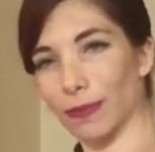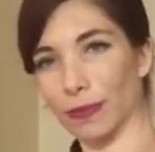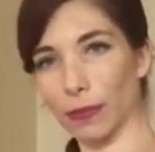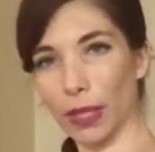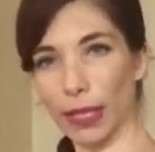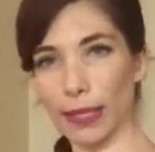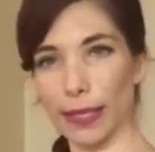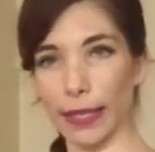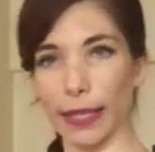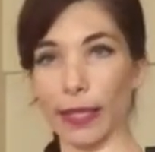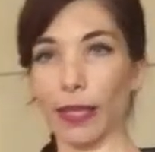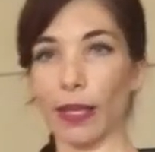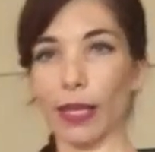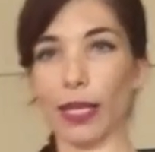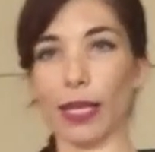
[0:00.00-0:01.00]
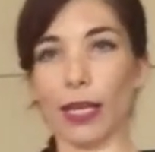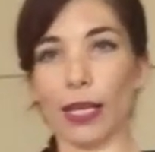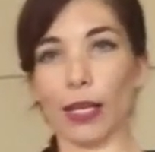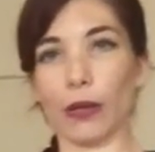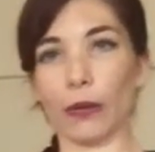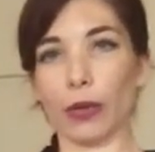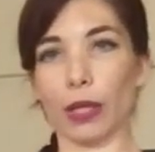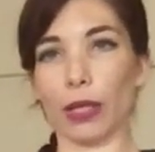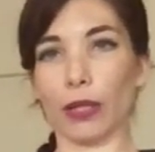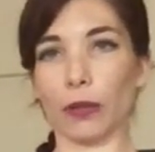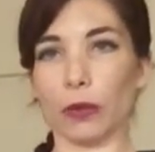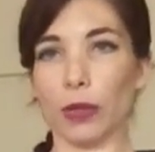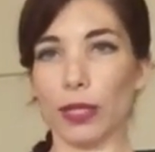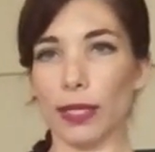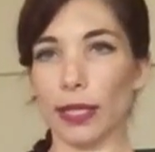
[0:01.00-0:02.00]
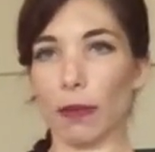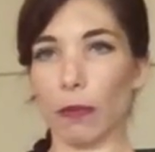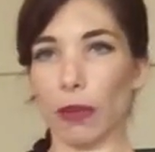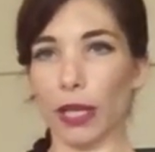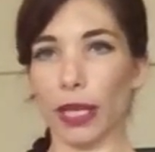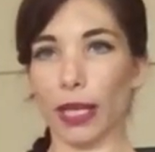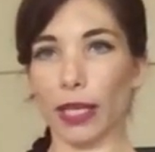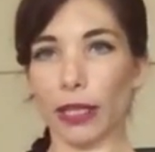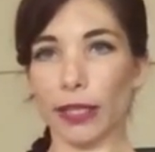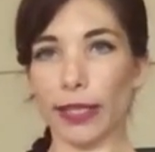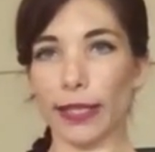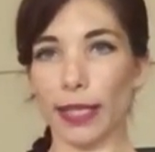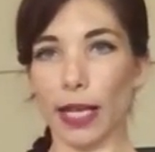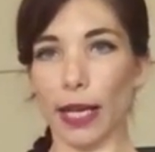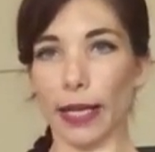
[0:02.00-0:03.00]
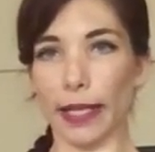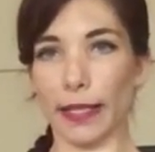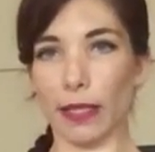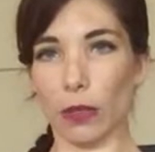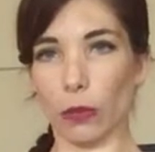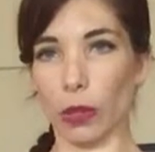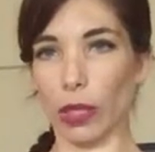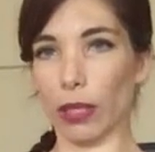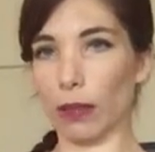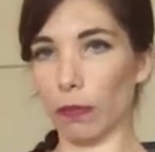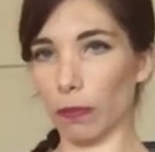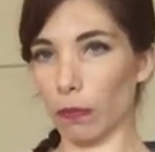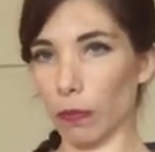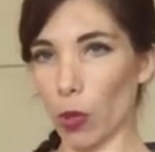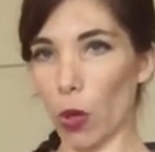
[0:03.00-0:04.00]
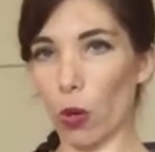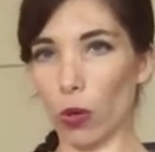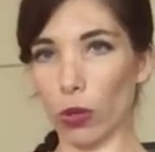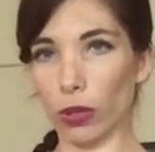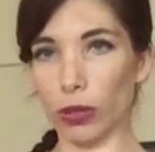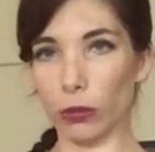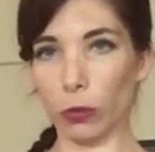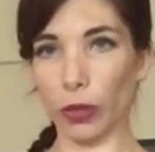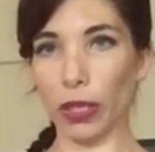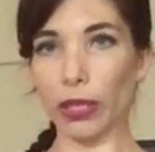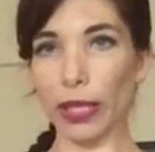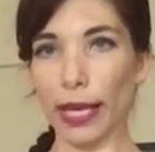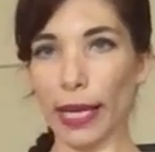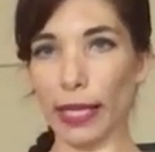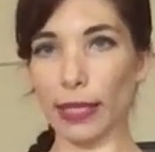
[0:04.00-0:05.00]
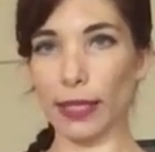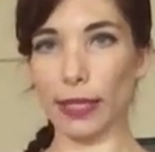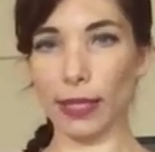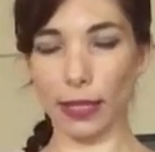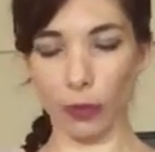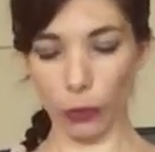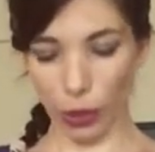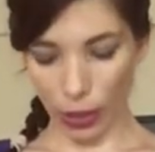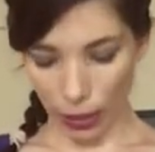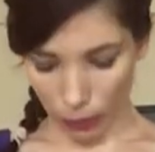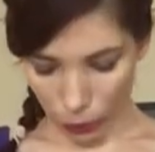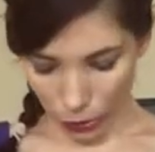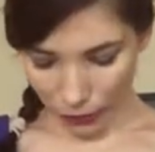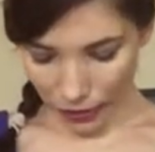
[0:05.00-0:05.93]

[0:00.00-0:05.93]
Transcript: That's it. We're going to do the same thing in our sides. So we're going to hold with our hands, and we're going to breathe